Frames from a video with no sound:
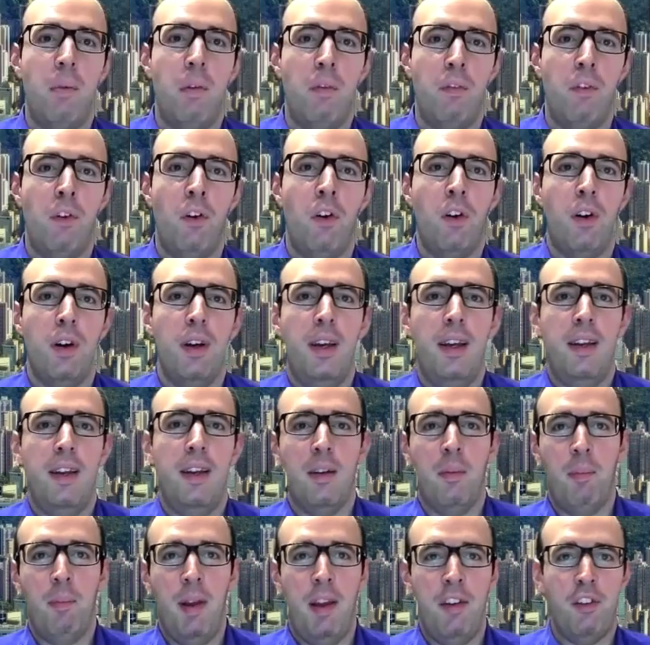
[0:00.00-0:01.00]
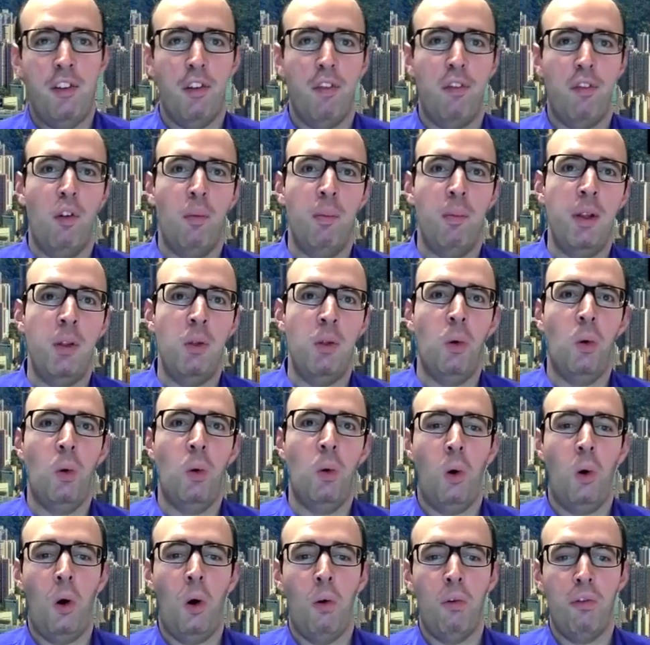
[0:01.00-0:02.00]
before, it's a pleasure for me
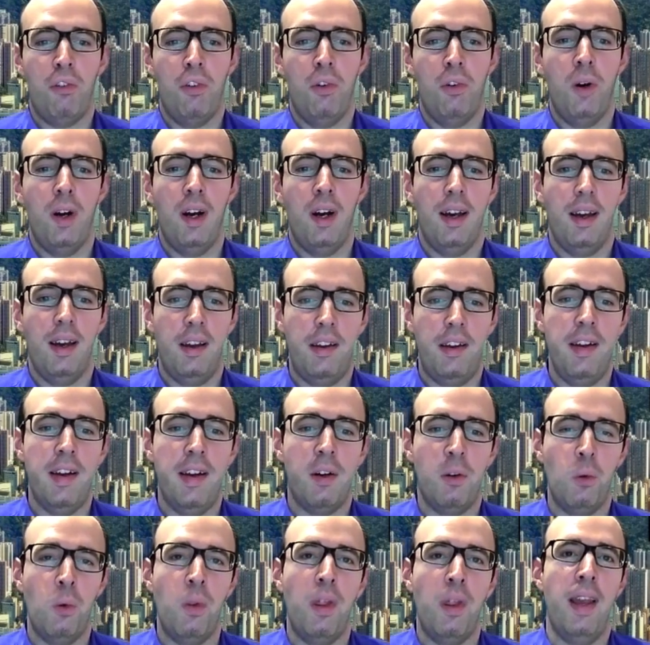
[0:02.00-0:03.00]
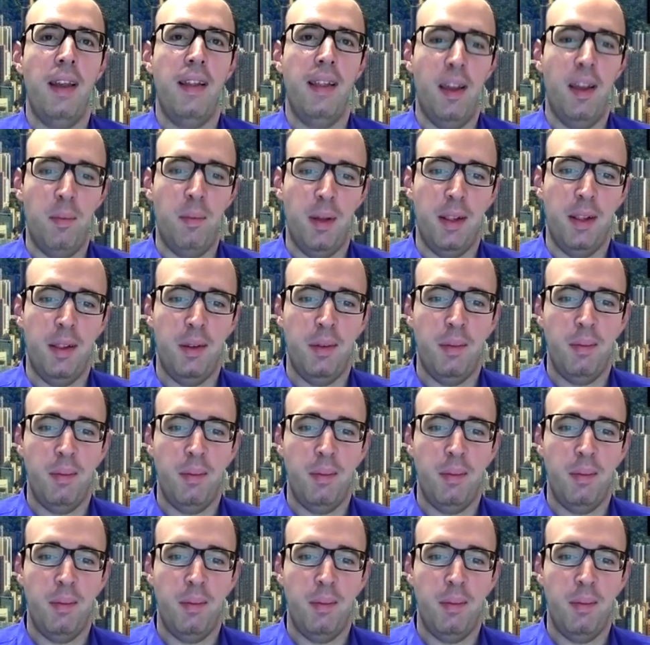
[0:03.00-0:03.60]
to host you here today, David.